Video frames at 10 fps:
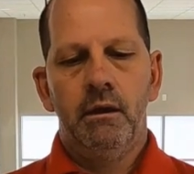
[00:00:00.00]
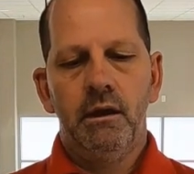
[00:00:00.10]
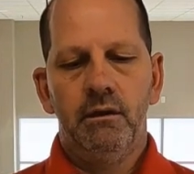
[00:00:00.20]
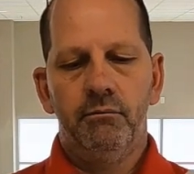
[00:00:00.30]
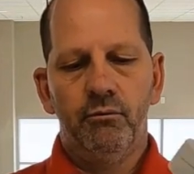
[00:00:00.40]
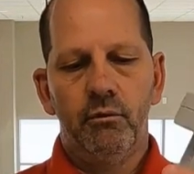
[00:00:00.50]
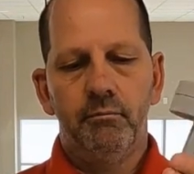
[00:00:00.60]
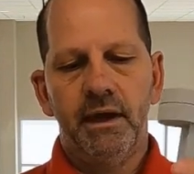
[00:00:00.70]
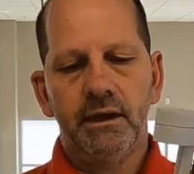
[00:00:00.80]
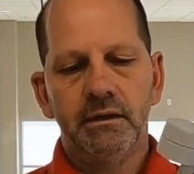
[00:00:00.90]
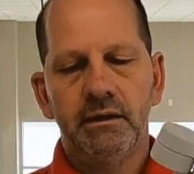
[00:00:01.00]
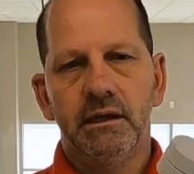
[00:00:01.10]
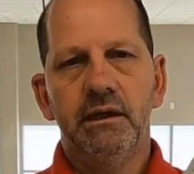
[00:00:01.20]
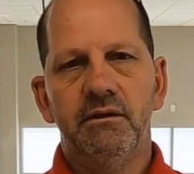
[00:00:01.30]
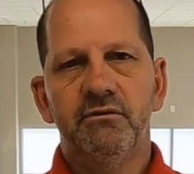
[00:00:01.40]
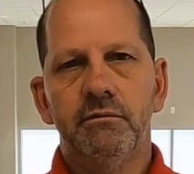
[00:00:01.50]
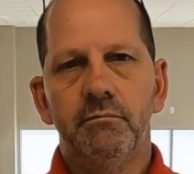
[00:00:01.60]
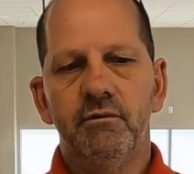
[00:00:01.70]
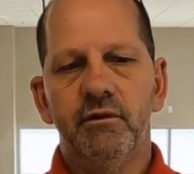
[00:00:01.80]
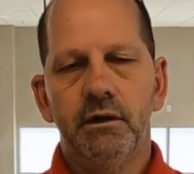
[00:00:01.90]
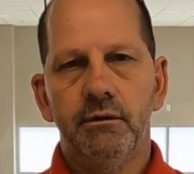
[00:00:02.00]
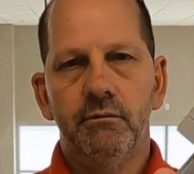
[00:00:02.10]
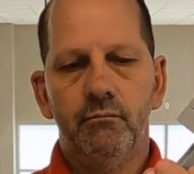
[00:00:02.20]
and throw it back in the case and move on